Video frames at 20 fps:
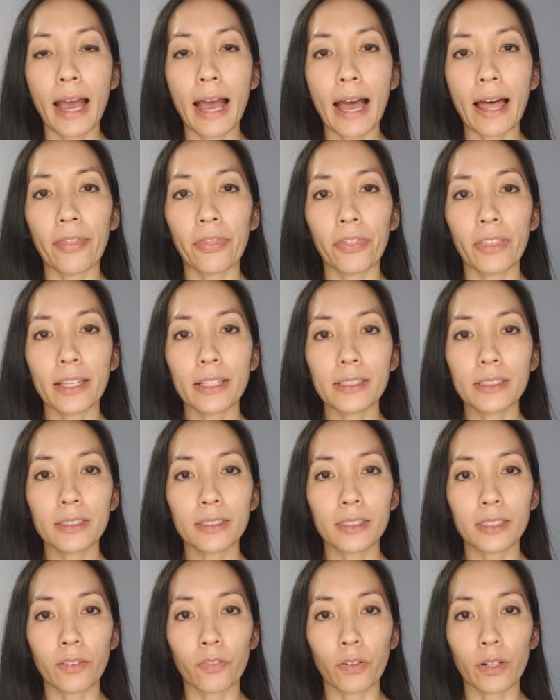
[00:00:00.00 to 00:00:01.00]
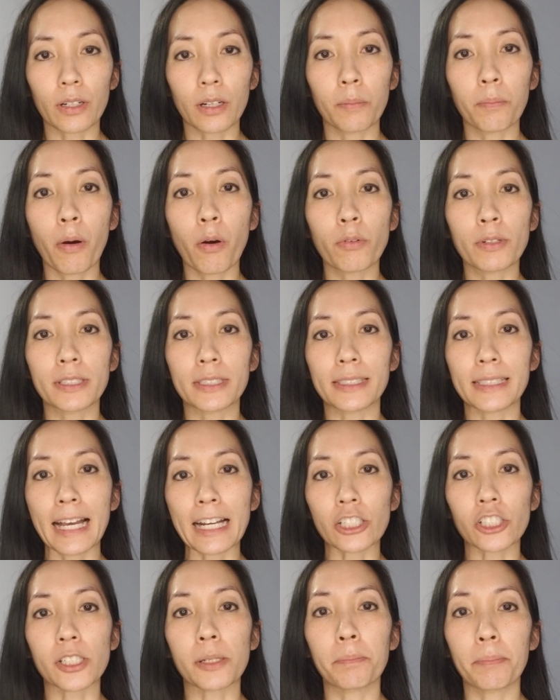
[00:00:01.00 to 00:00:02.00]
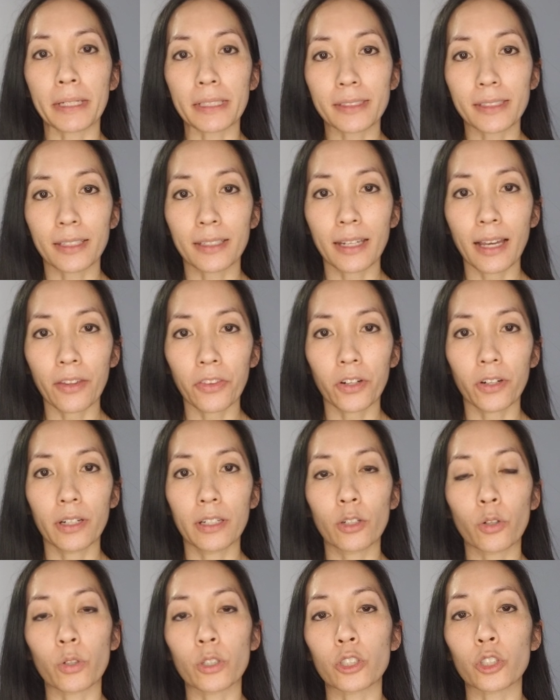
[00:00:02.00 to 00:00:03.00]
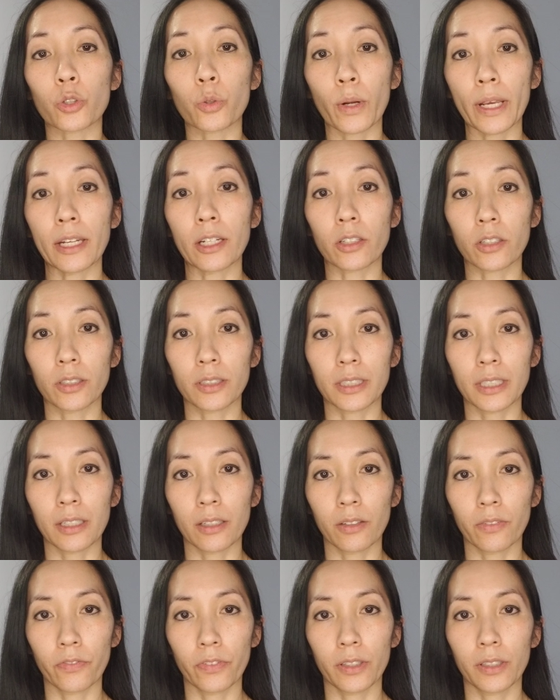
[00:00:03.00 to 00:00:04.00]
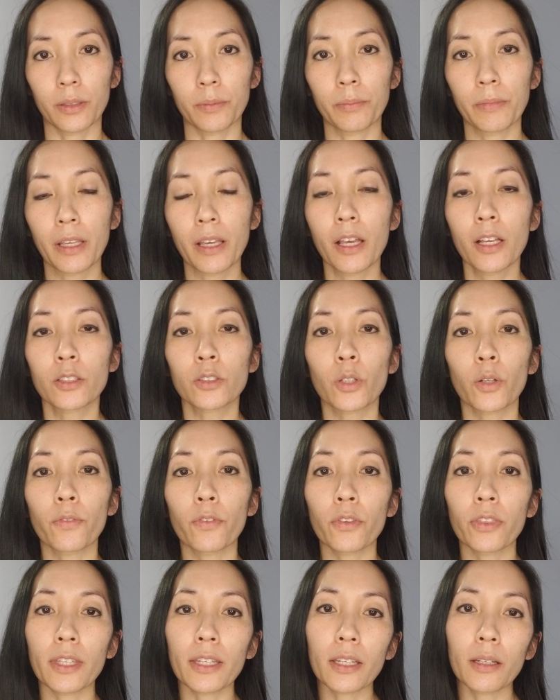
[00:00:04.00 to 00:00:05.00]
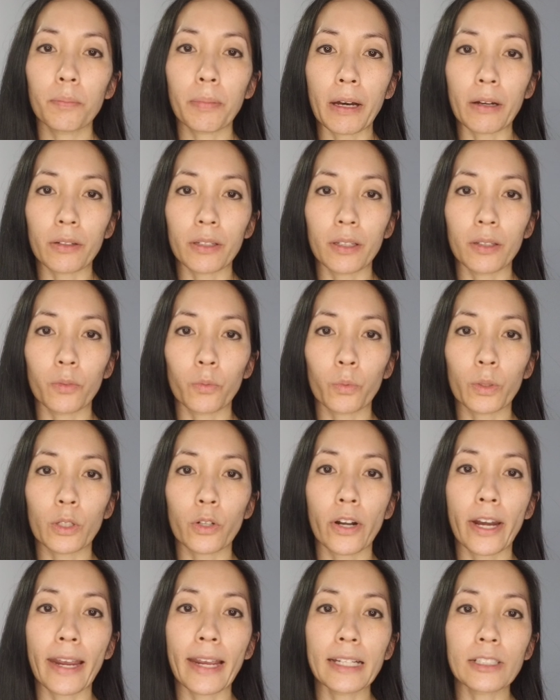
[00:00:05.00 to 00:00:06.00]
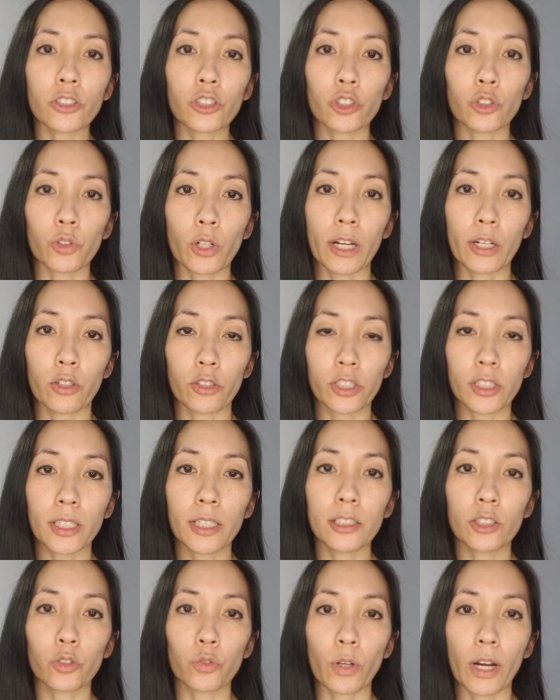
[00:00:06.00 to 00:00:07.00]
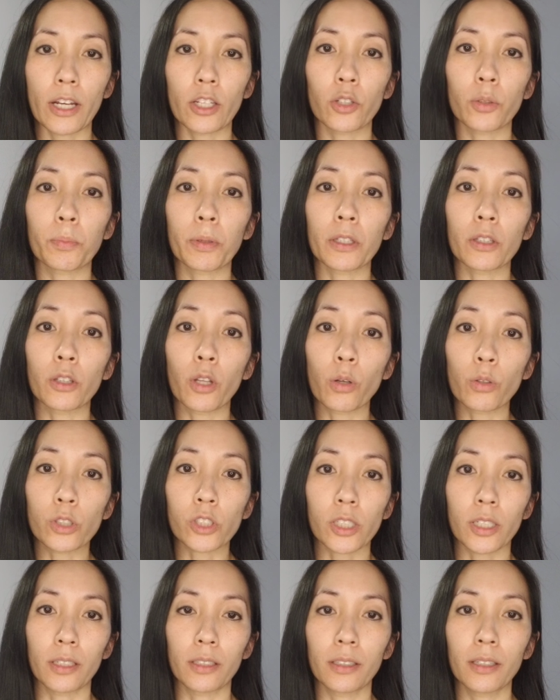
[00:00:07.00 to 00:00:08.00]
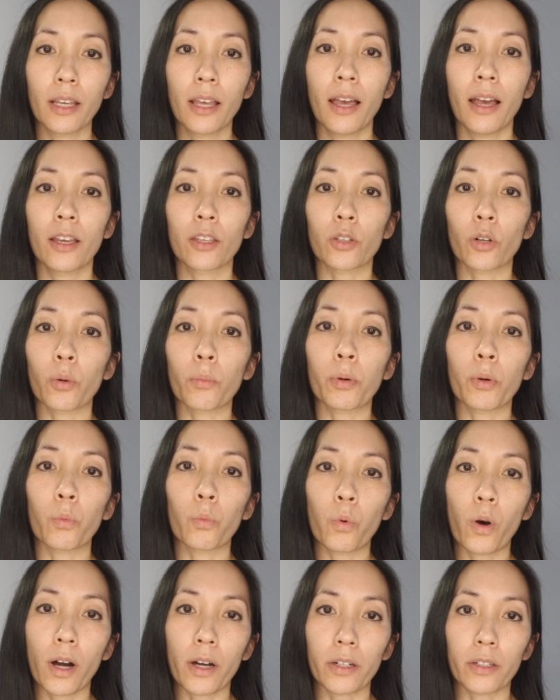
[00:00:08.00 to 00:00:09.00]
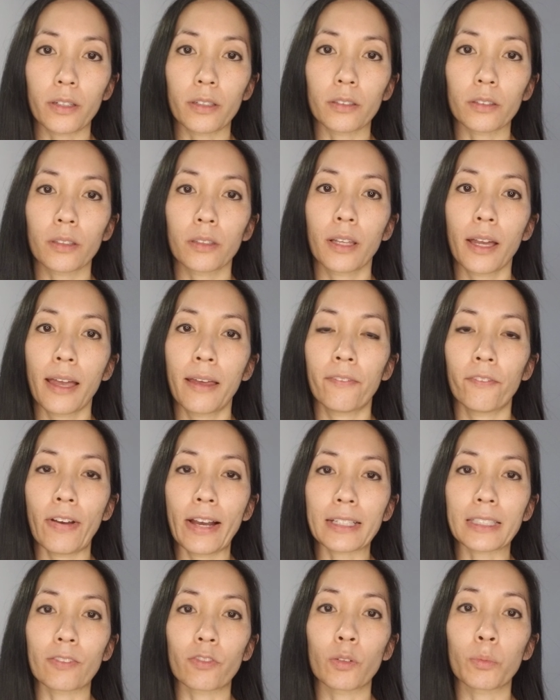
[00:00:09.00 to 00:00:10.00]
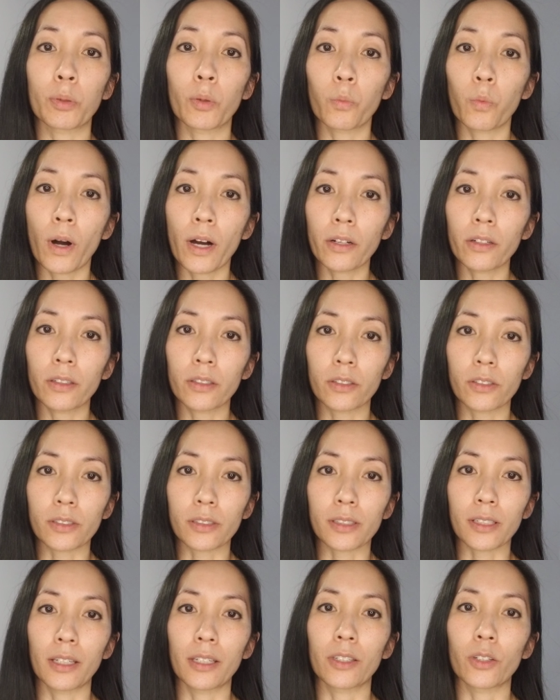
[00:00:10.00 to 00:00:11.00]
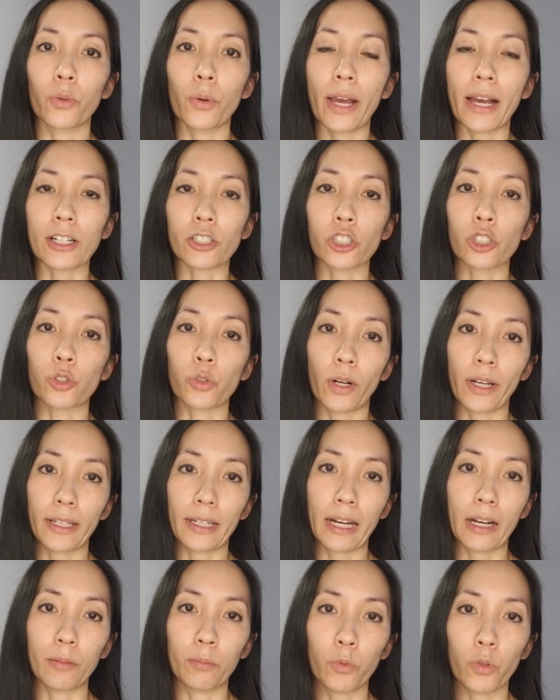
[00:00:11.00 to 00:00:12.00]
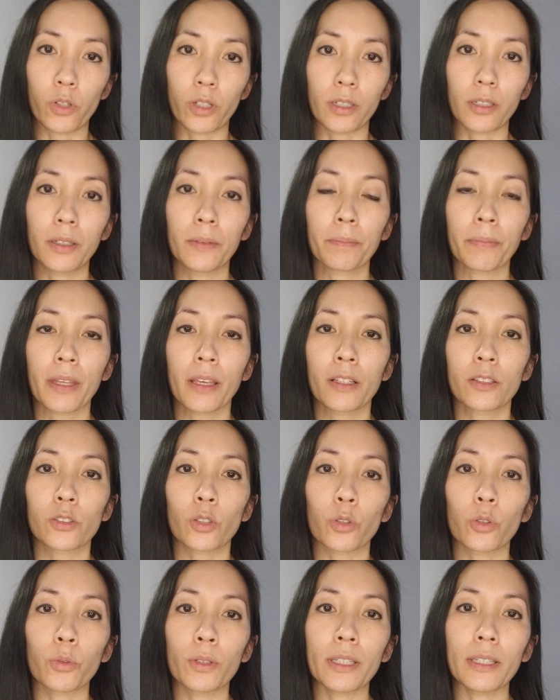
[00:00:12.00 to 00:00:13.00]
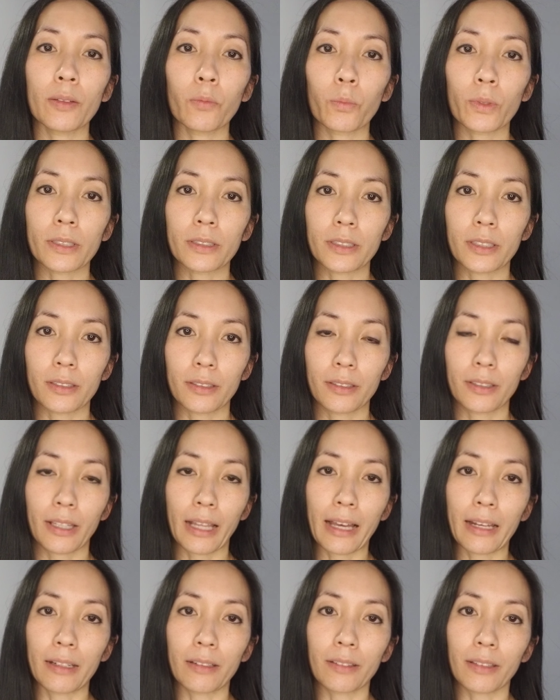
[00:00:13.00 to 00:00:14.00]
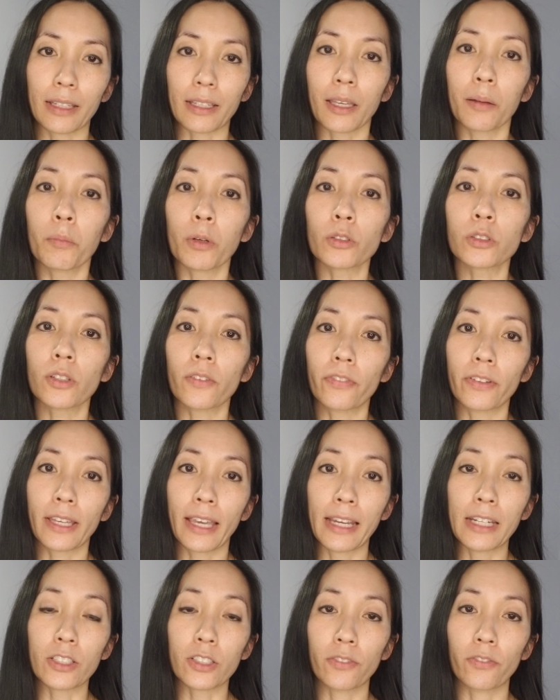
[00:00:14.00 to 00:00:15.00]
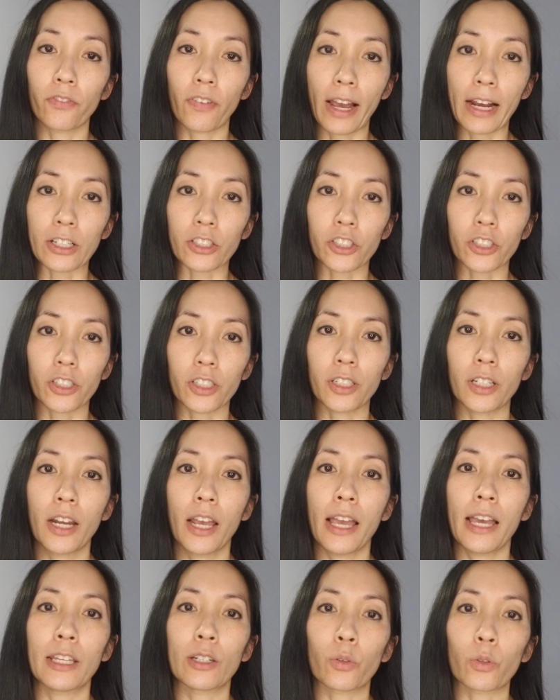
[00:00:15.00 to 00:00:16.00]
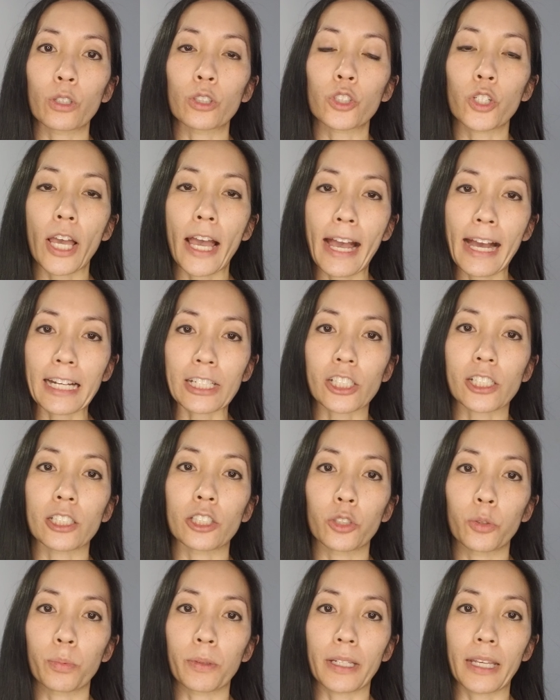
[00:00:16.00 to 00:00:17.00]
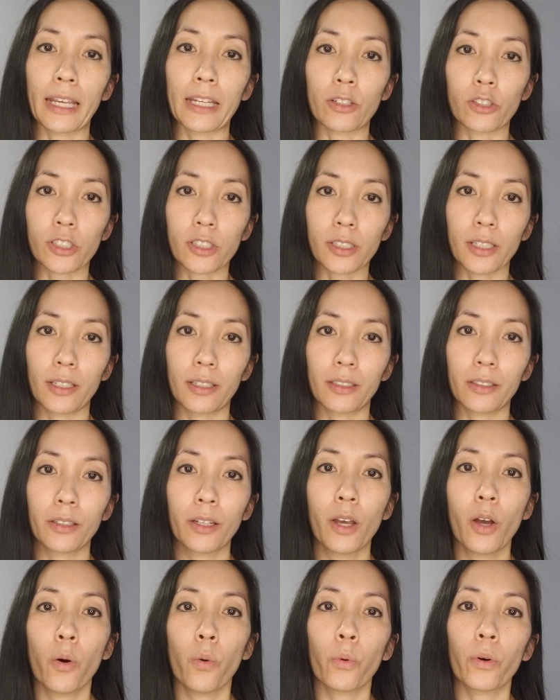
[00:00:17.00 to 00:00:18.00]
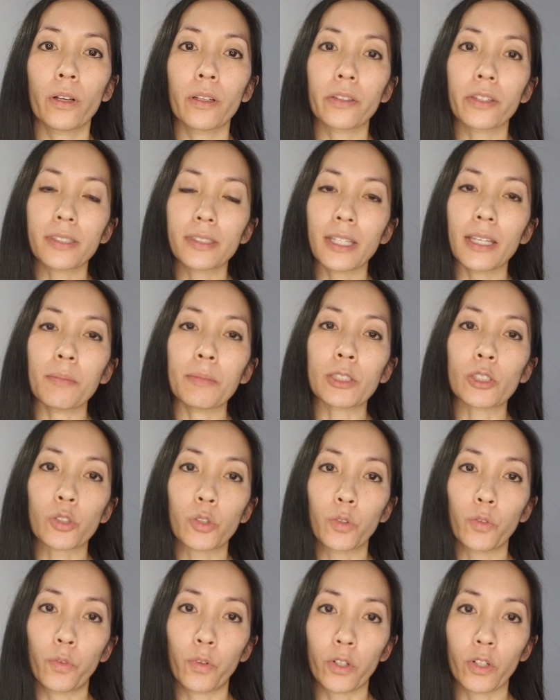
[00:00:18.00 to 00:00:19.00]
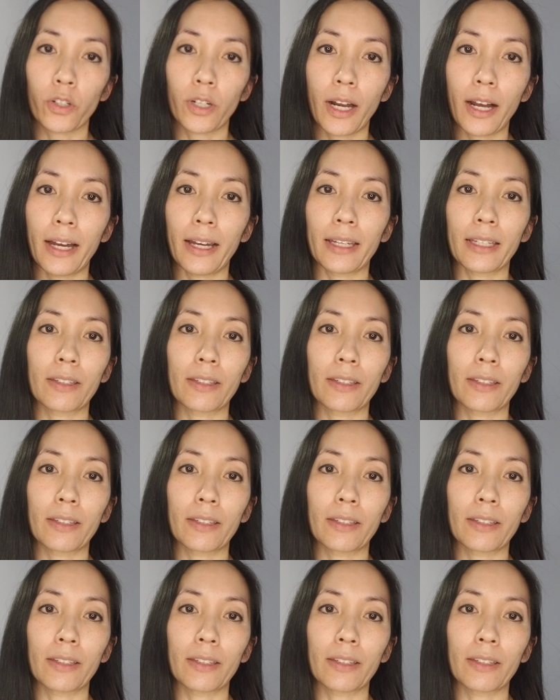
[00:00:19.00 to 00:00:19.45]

And these different components actually mix together in order to create a good tear film. So if you think about it, when your hands are dry, your skin's dry, you put lotion, you don't put water. In fact, if you put water in your skin, you actually dry it out more. So you need what's that like emulsification factor in order to actually lubricate your skin. Well, the same is true for your eye.